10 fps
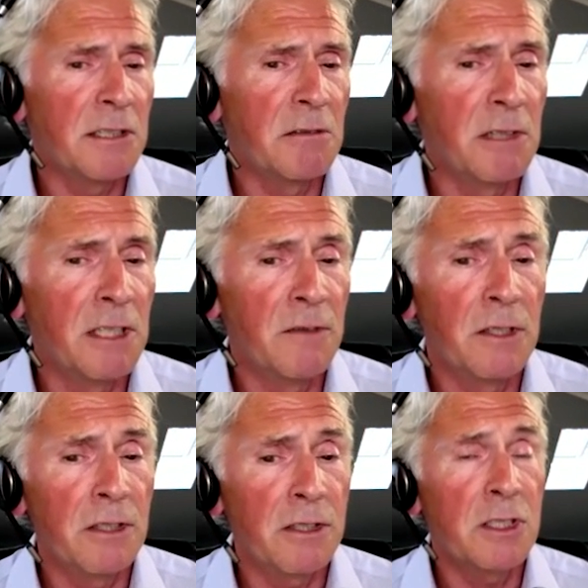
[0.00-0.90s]
degree of the
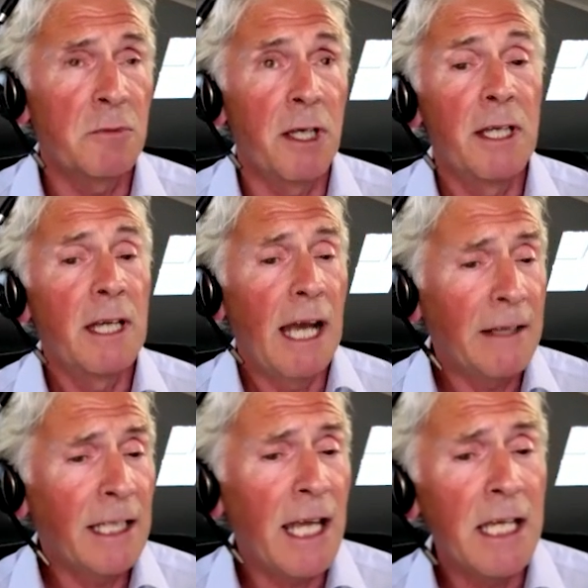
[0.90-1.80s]
customer
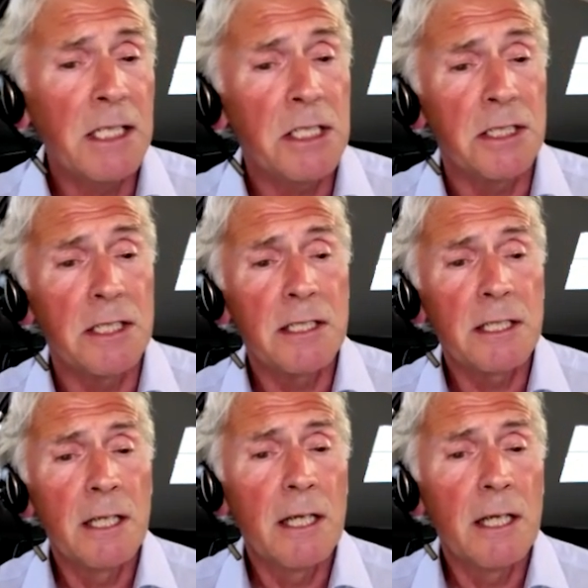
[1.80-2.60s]
and the agent.